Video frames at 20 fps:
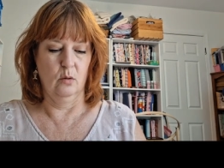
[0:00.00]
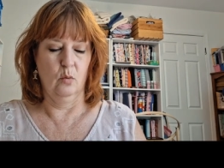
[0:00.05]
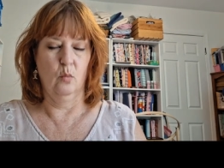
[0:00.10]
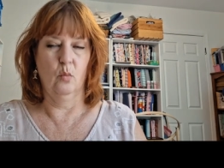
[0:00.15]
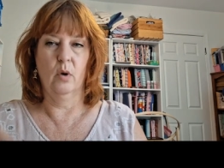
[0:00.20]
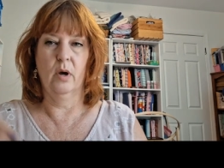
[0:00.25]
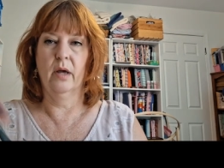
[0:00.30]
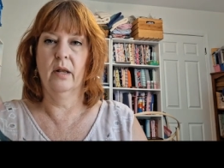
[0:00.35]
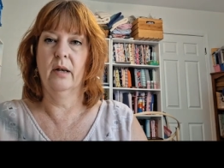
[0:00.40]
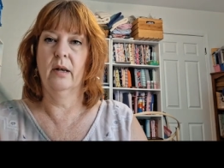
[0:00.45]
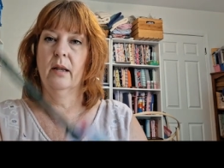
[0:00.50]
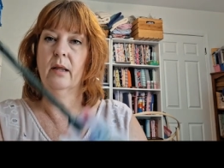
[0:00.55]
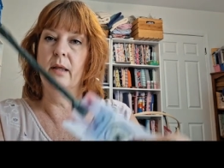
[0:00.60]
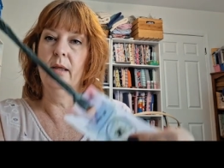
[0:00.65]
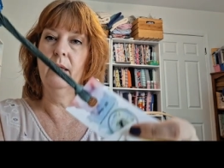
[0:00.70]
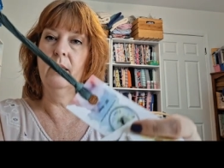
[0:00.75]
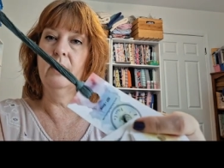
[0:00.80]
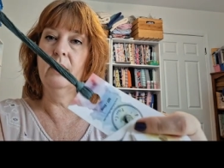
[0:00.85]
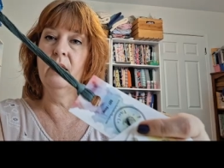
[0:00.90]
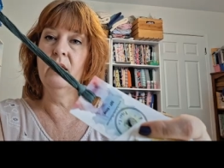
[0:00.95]
1
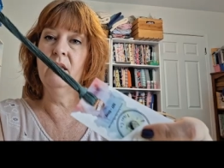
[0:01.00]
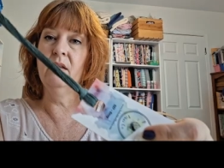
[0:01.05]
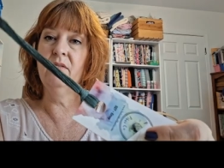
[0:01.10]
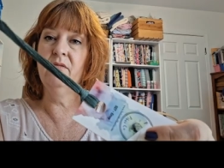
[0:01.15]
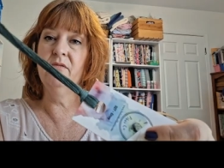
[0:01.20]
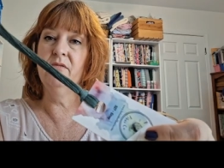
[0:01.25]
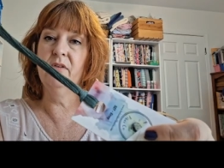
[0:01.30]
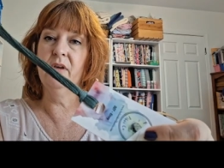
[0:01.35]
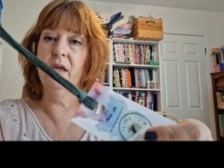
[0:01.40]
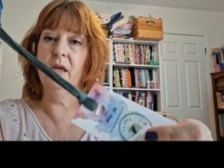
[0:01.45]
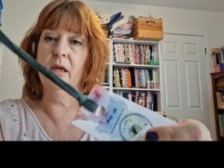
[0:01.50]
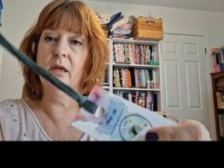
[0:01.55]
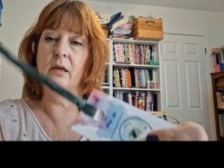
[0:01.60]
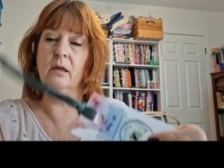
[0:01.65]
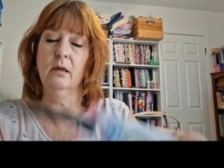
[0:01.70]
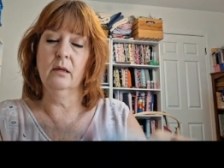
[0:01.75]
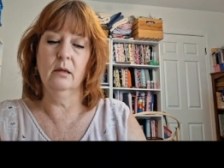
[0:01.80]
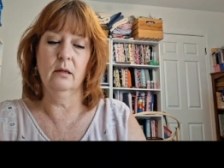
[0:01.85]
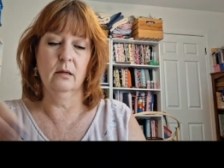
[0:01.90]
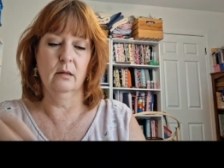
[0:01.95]

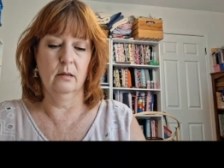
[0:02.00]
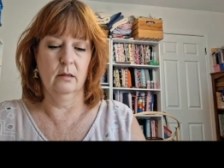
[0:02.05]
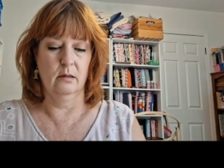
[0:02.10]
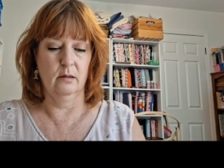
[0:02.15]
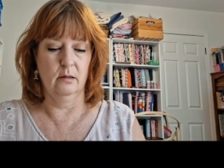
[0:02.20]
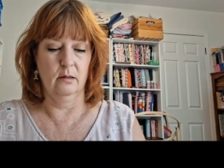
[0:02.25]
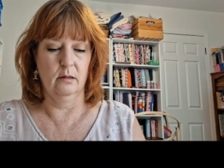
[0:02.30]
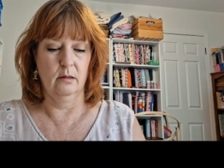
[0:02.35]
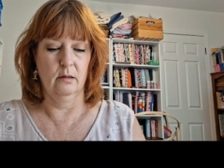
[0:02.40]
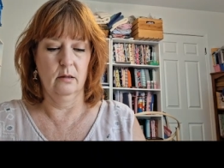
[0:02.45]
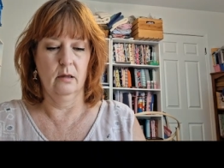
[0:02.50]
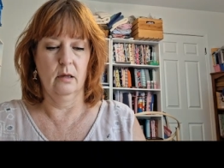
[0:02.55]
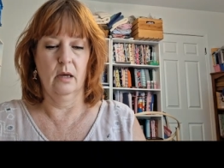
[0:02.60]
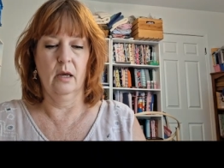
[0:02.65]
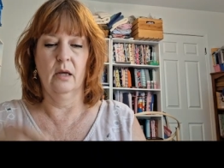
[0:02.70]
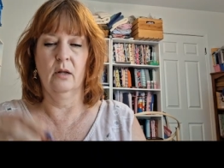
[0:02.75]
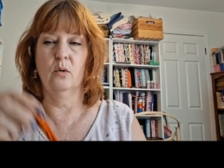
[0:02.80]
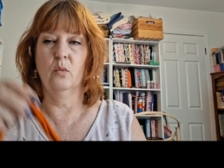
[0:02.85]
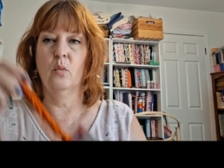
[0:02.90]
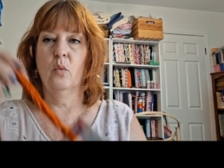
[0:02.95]
envy,
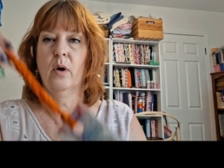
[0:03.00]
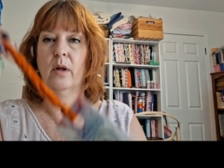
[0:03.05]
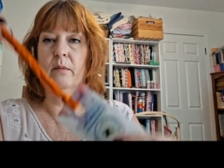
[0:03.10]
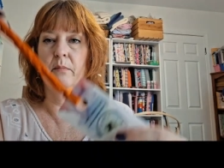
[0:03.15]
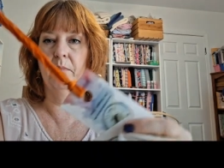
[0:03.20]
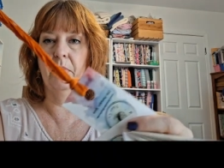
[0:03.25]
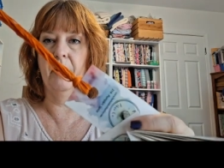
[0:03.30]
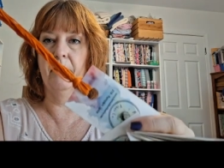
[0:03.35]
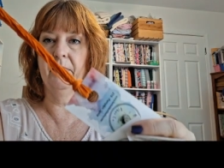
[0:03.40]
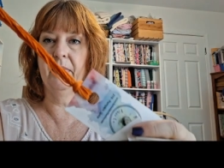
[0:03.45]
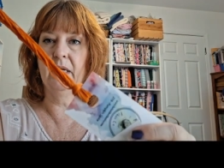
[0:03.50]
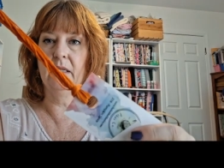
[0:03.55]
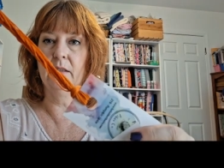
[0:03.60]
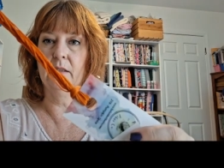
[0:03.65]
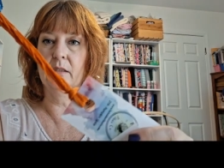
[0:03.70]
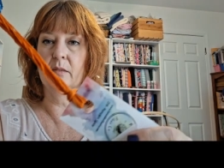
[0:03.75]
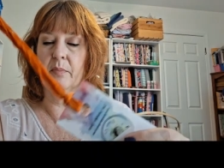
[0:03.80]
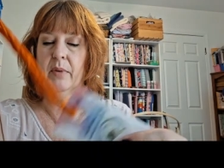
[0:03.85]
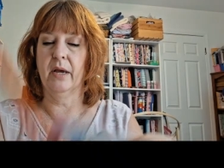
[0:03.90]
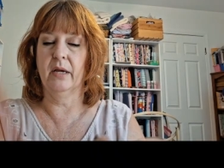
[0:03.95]
and 1 pumpkin
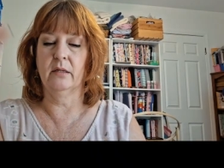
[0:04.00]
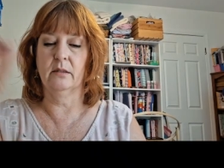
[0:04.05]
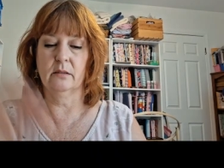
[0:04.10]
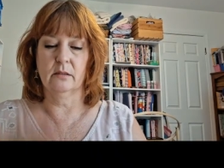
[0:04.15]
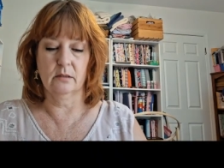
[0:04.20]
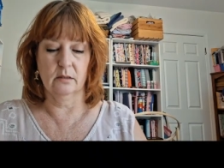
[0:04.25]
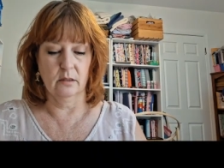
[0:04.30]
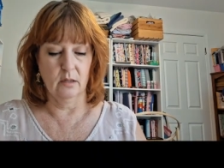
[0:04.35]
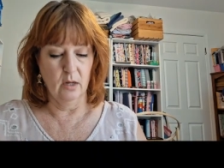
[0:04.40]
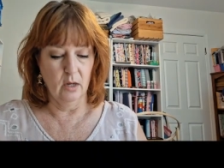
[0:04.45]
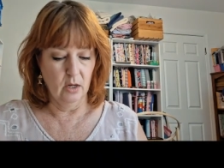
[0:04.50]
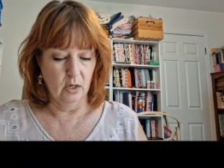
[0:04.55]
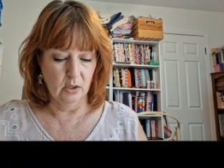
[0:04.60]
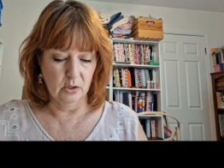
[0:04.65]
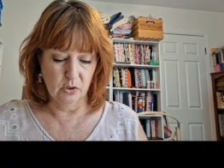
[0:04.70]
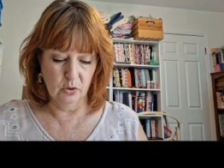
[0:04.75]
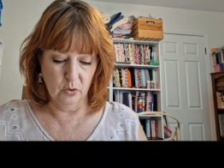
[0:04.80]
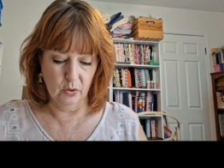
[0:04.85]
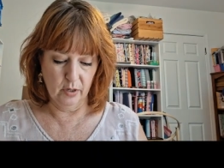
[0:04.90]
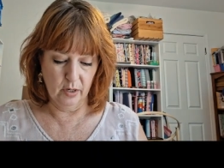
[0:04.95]
spice.
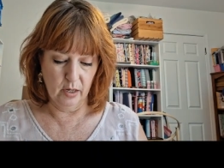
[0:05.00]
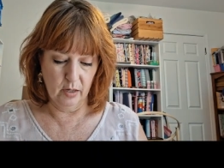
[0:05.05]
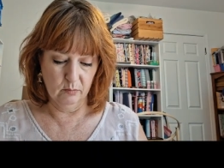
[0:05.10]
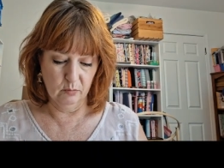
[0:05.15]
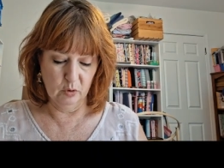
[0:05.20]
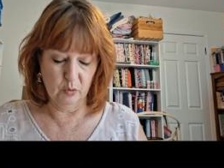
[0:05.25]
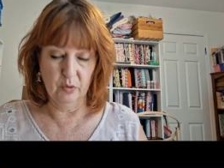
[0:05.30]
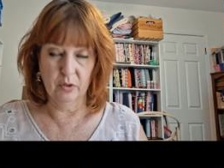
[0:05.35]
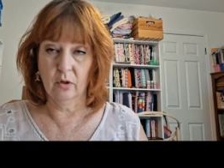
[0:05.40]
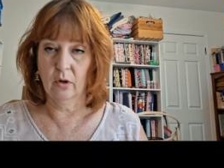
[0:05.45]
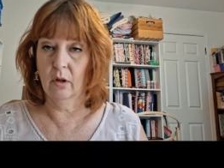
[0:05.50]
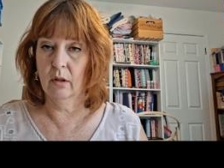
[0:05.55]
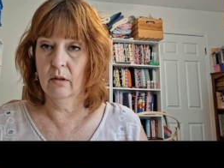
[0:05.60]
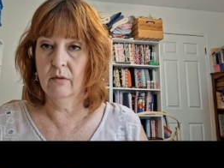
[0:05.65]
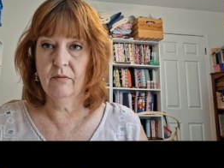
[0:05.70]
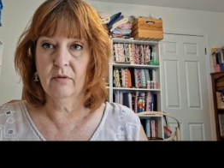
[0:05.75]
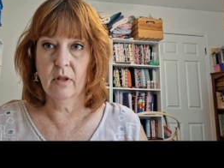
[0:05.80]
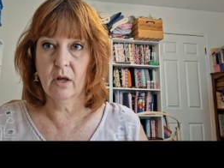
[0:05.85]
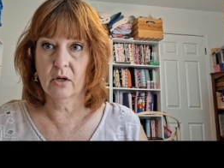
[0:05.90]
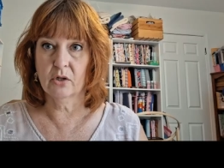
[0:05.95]
So it comes with all the
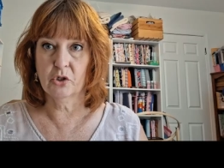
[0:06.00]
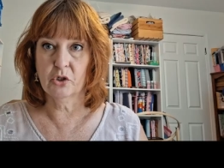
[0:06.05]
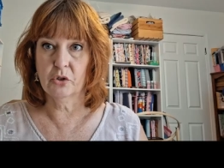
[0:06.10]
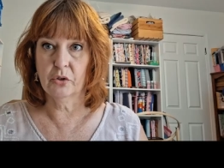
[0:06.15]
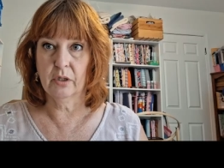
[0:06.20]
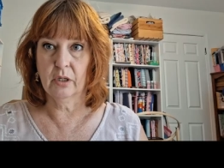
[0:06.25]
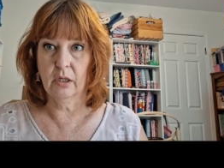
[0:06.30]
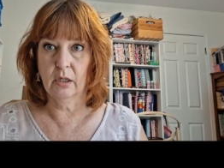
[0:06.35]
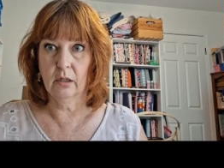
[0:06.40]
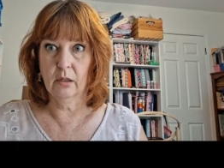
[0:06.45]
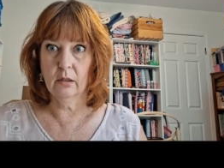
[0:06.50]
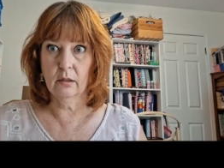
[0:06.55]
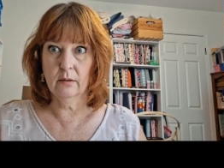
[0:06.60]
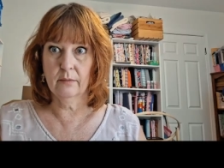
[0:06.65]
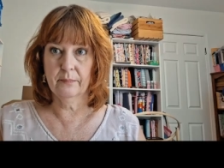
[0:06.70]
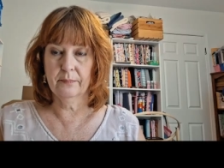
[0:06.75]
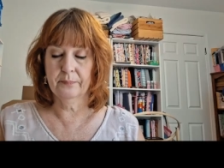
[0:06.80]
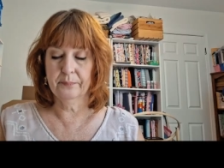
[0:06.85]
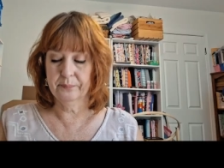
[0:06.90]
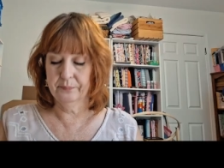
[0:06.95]
floss you need.
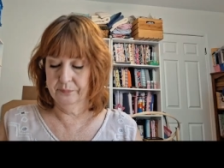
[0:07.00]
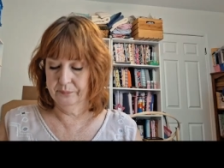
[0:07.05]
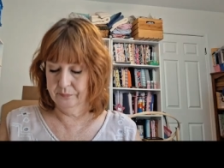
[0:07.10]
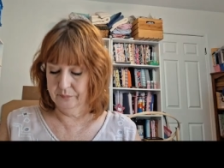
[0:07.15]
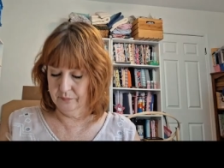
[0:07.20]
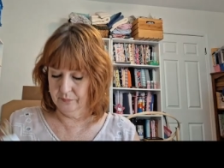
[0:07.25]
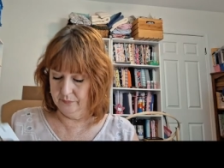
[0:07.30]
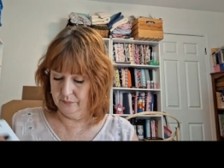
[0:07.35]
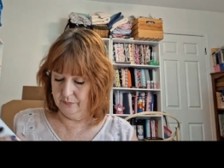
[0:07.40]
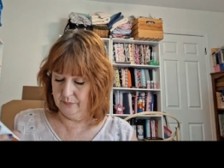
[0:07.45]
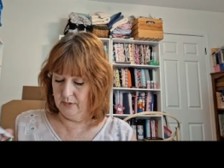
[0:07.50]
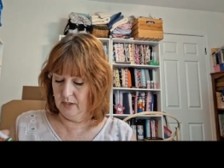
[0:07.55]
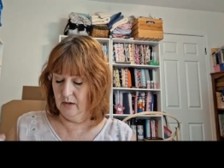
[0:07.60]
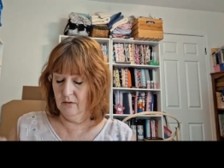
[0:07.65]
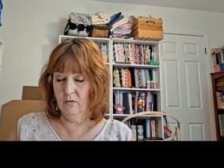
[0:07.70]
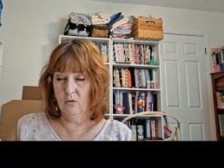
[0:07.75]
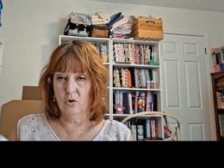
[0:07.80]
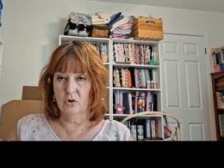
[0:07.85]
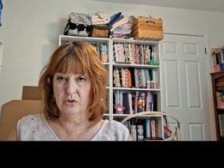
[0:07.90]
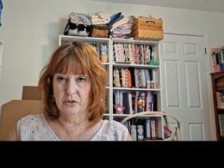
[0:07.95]
And
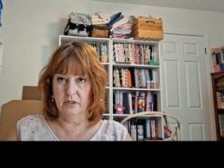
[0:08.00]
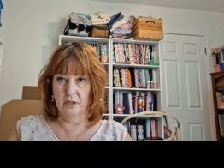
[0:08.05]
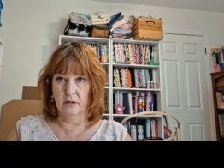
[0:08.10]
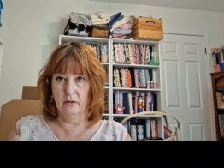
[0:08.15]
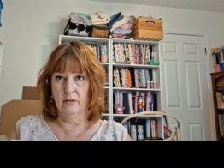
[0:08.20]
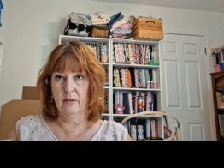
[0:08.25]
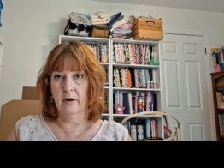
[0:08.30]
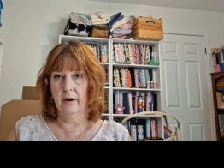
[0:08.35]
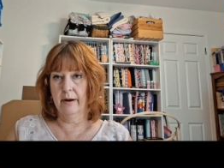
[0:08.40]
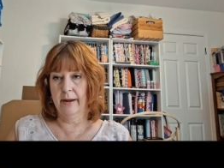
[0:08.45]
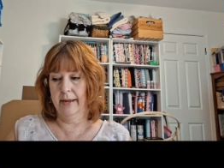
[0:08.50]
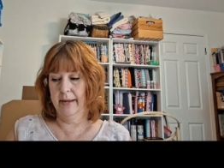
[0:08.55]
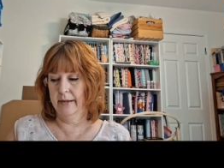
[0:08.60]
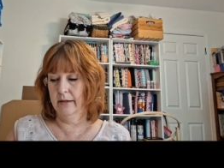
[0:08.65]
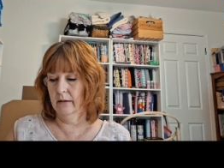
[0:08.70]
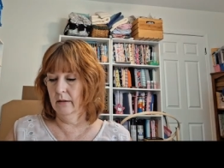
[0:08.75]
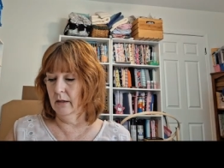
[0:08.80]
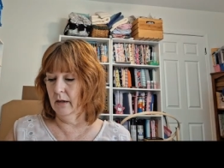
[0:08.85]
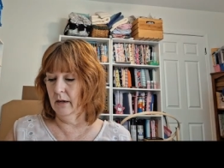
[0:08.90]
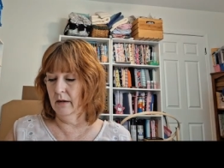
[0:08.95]
of course, they're
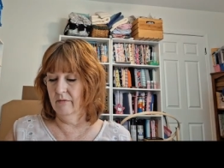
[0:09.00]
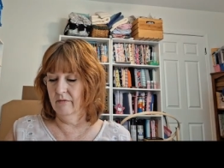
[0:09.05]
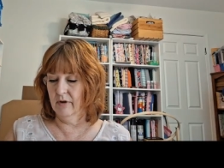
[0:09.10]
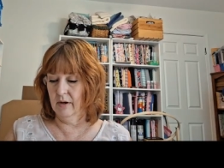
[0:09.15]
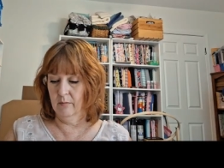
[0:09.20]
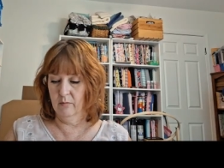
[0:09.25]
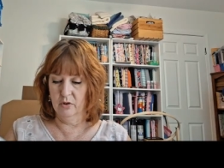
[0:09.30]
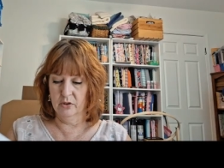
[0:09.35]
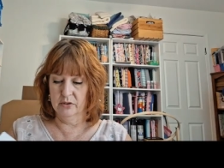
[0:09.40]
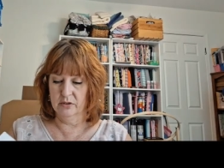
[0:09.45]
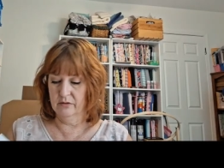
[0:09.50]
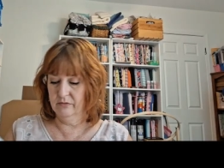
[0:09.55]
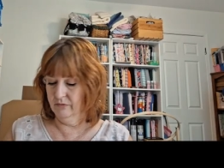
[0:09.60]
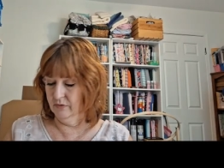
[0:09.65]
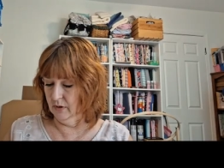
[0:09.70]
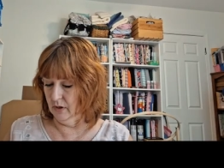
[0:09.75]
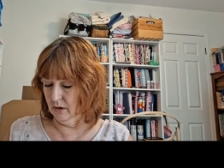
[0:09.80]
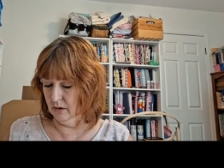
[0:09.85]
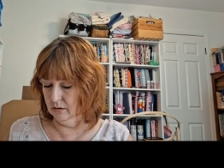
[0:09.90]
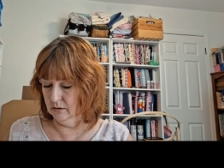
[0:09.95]
hand-dyed fabrics and
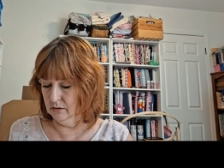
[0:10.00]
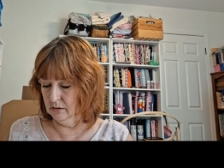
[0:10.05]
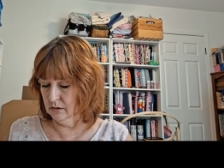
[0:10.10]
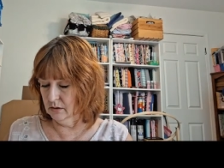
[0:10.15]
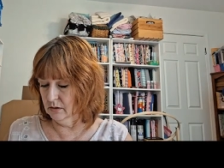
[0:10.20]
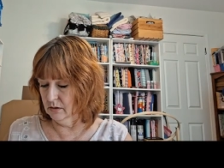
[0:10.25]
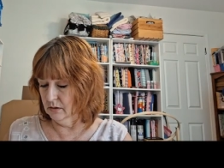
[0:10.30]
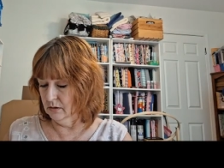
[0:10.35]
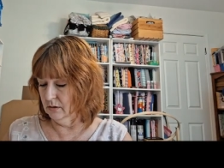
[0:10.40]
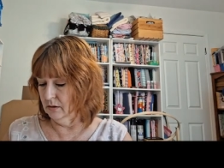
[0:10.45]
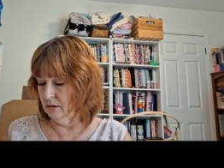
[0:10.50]
floss.